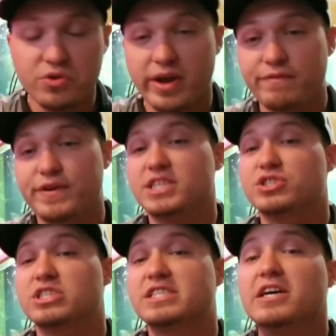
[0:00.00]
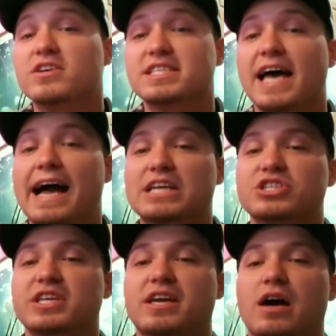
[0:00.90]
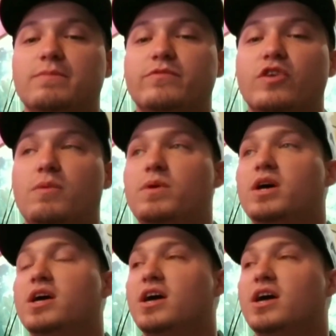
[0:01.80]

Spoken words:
great fish. Silks actually come from